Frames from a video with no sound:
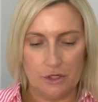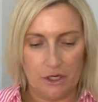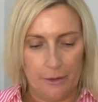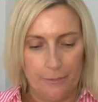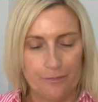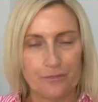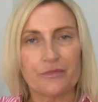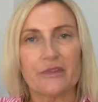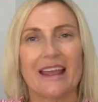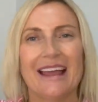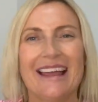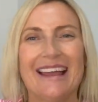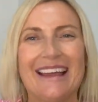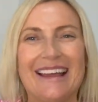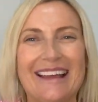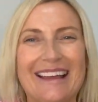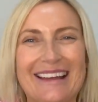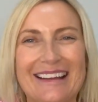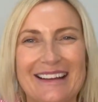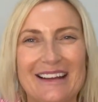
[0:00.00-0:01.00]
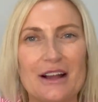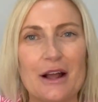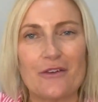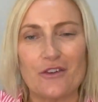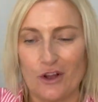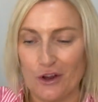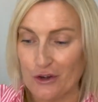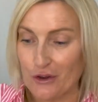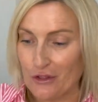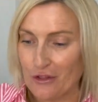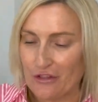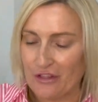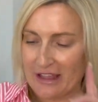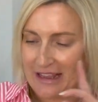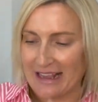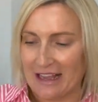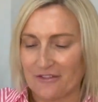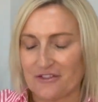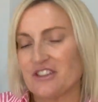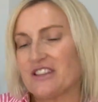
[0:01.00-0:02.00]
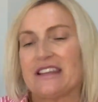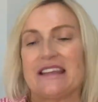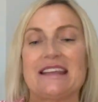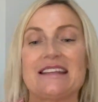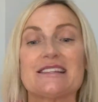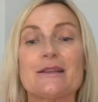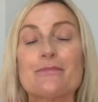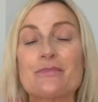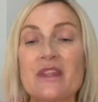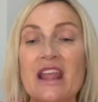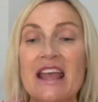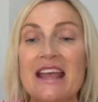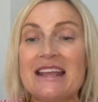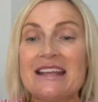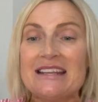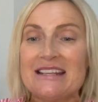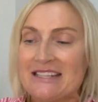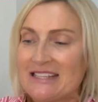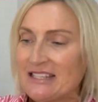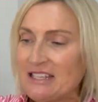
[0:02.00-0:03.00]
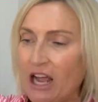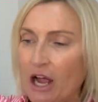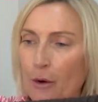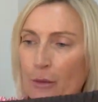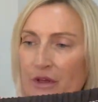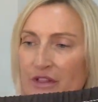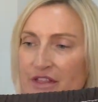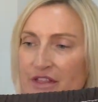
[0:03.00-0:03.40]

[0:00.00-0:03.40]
on. I've got another thing after these. So